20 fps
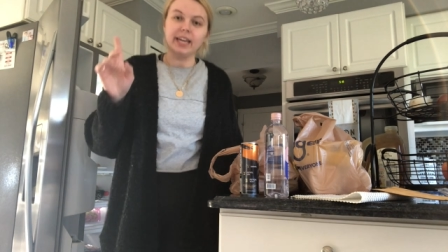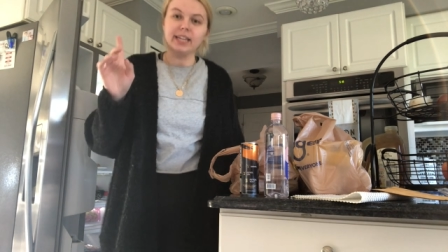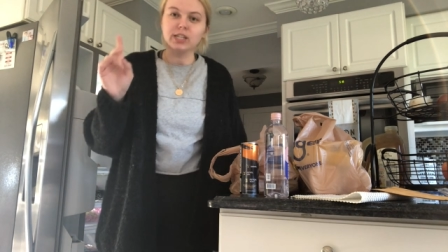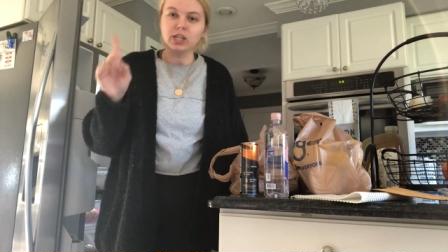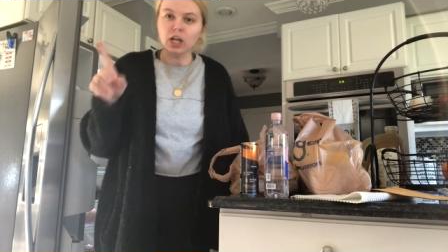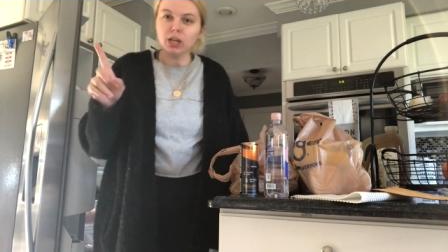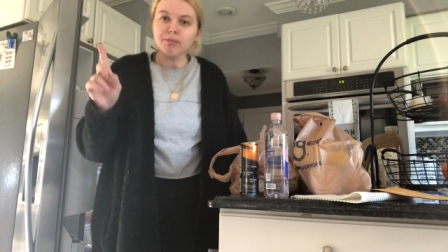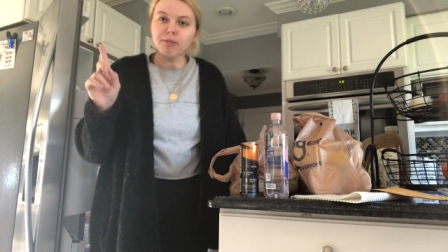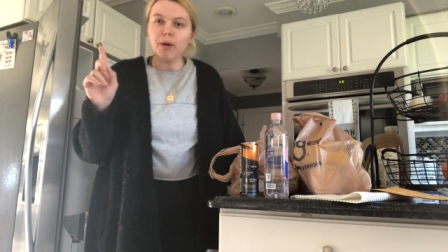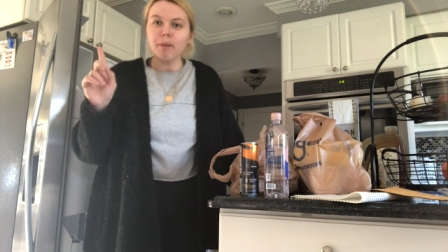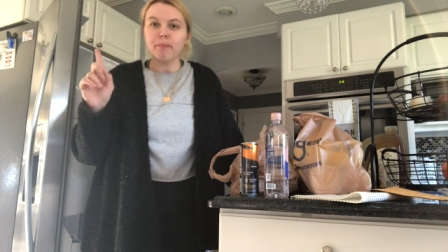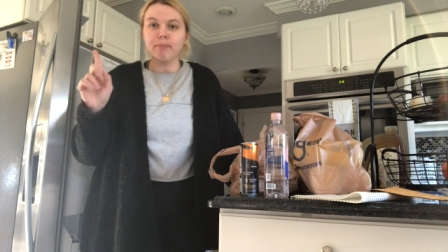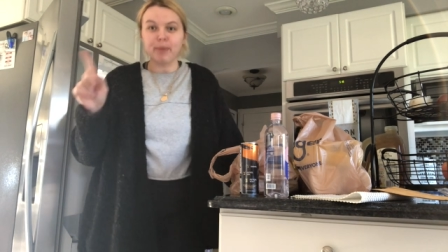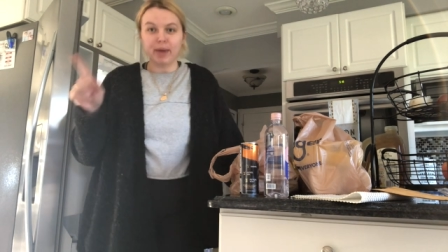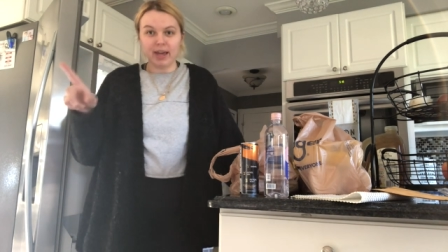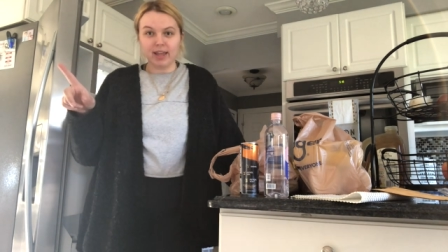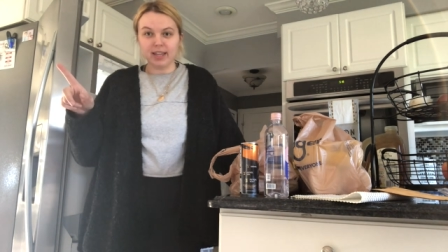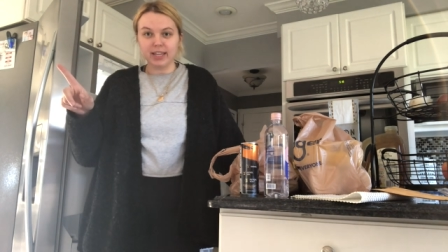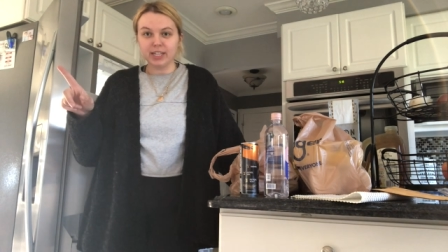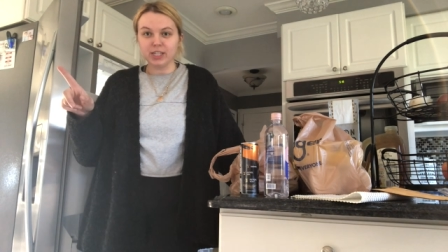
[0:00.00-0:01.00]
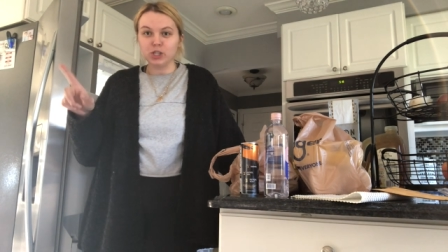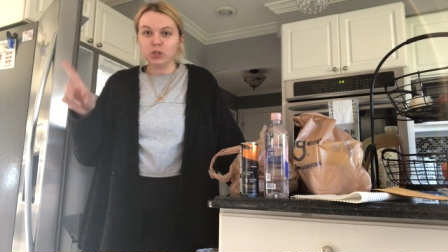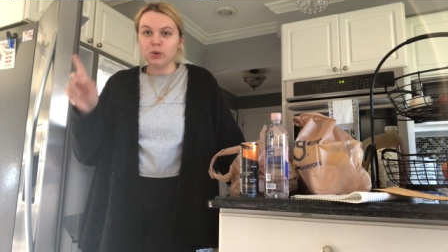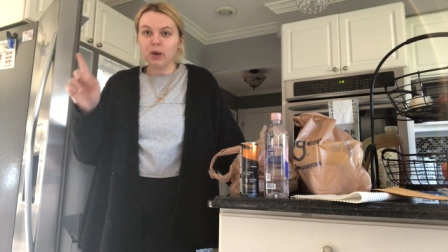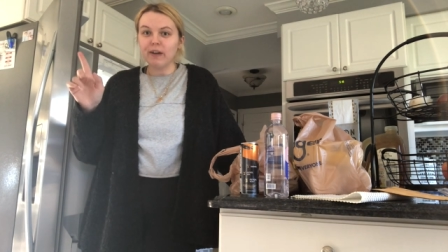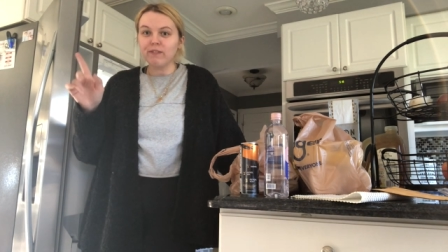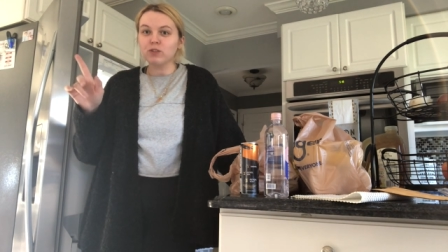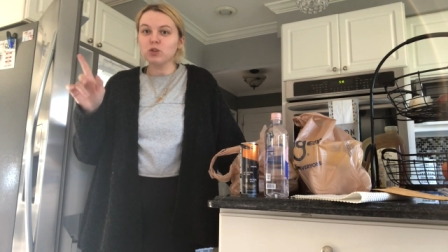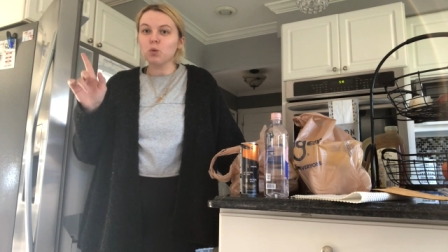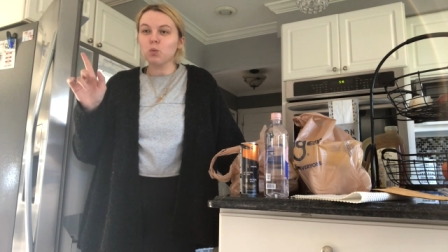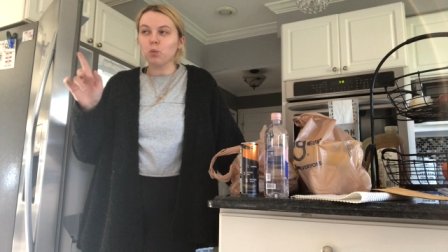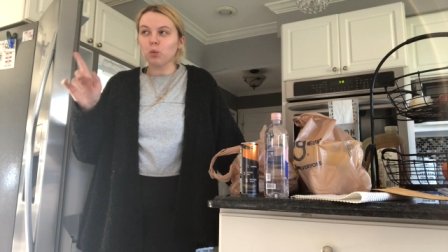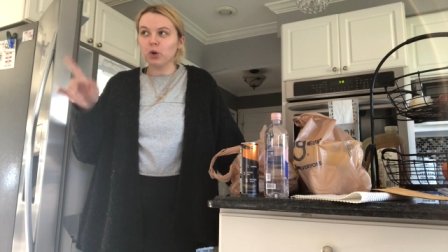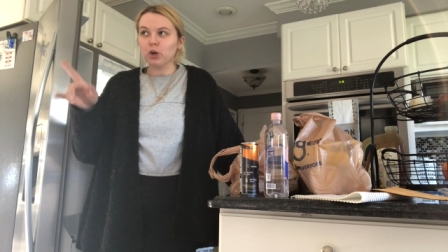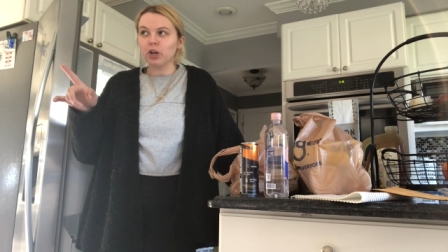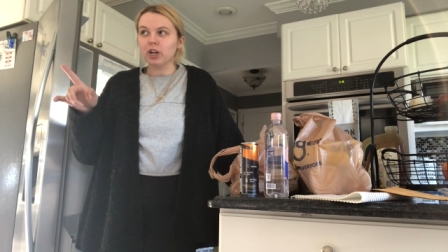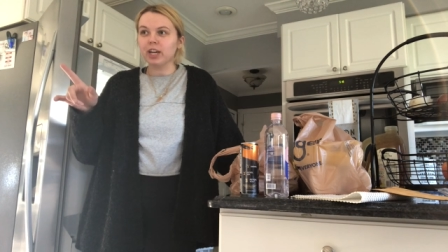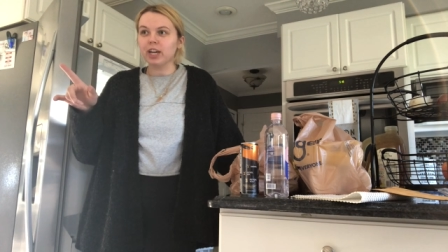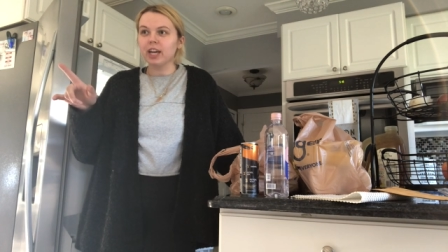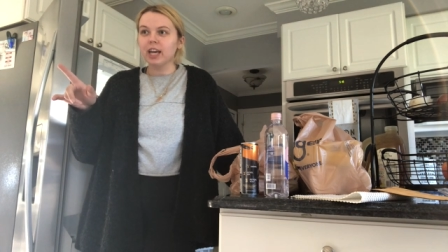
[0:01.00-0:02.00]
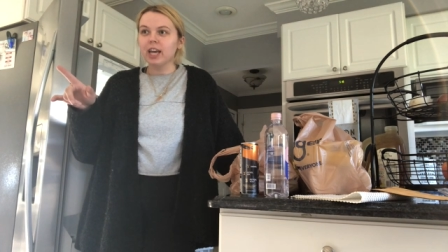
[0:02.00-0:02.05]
It's all about balance. You have to work